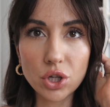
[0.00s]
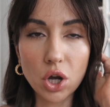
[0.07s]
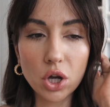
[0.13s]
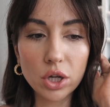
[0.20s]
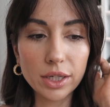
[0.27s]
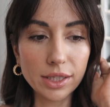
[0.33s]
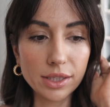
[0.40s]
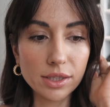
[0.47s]

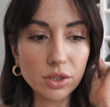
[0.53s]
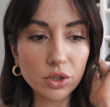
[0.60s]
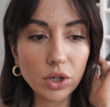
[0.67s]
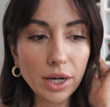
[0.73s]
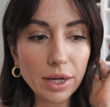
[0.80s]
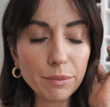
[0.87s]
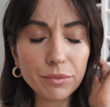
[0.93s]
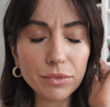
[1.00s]
on
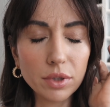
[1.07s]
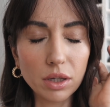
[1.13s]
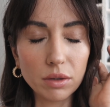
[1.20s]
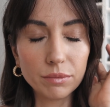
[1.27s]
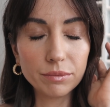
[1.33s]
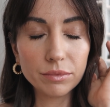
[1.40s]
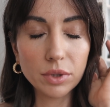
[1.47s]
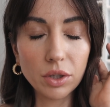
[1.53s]
Instagram. No,
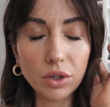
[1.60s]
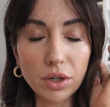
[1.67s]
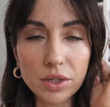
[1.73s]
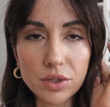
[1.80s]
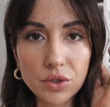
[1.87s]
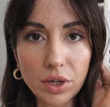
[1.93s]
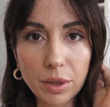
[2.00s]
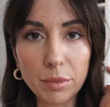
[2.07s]
not on
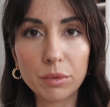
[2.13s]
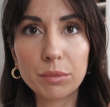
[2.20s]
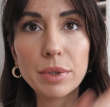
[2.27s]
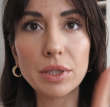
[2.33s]
Instagram, on